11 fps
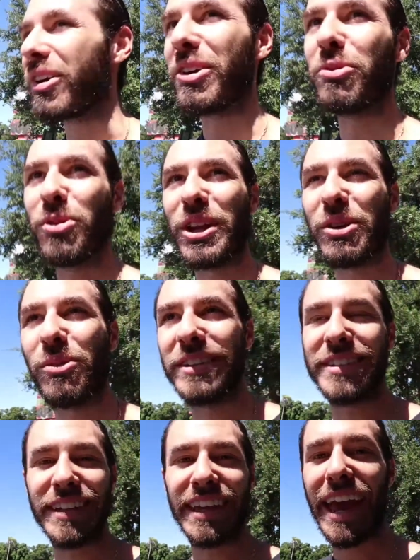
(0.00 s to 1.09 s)
Mary really
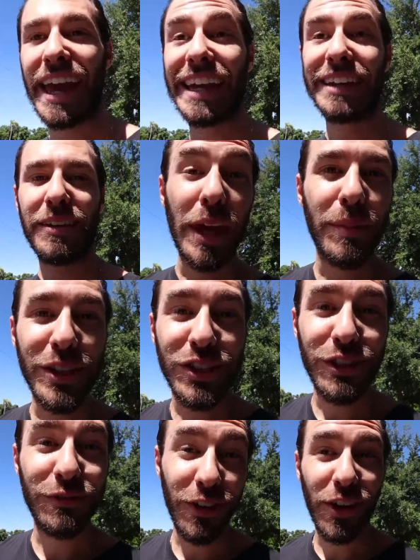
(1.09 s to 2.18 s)
wants a cat. Maybe
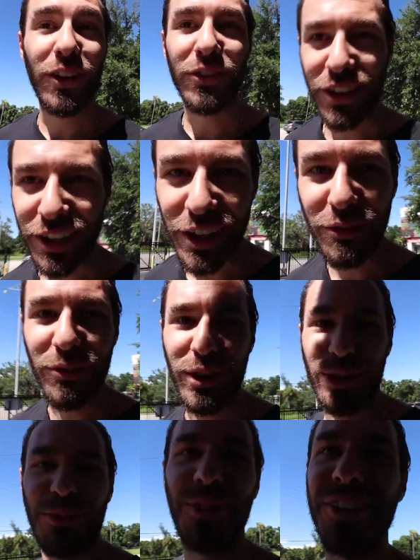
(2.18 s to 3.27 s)
she falls in love with